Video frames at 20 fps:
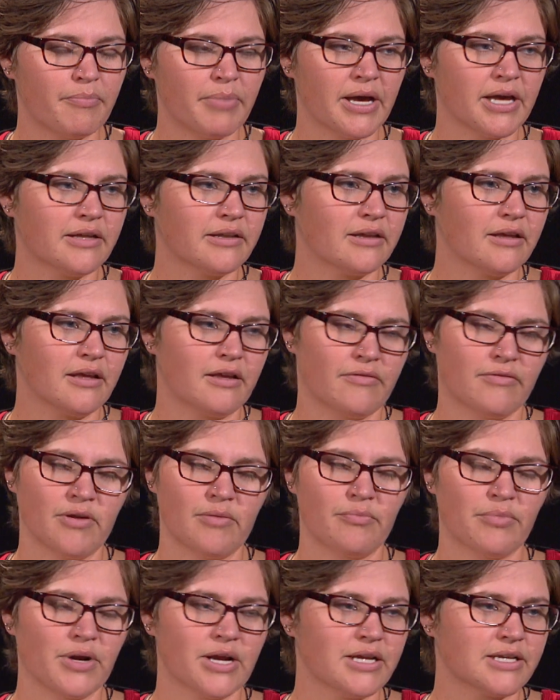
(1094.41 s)
But if
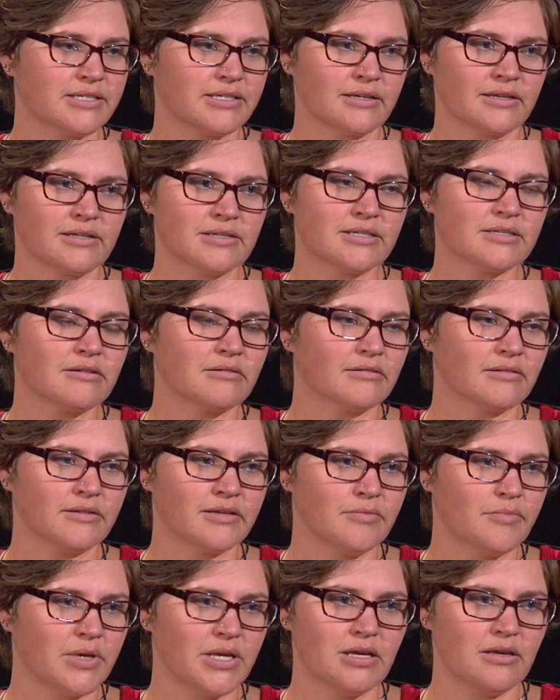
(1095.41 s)
it breaks, it can
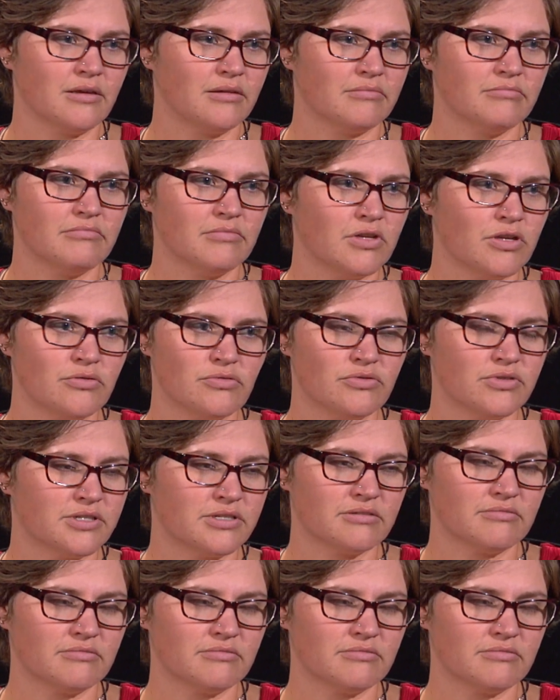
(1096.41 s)
certainly be used